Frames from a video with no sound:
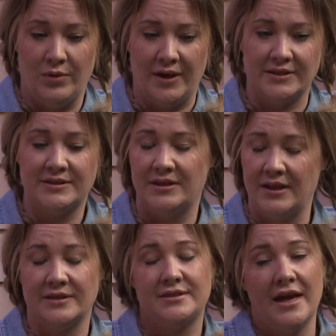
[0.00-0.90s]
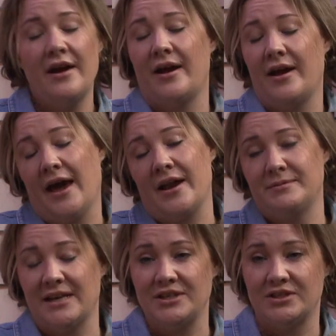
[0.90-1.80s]
It's their
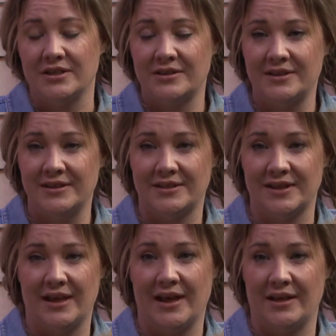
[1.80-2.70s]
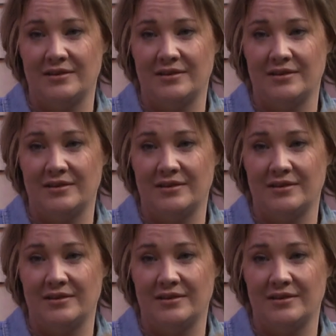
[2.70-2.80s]
adaptation, isn't it? And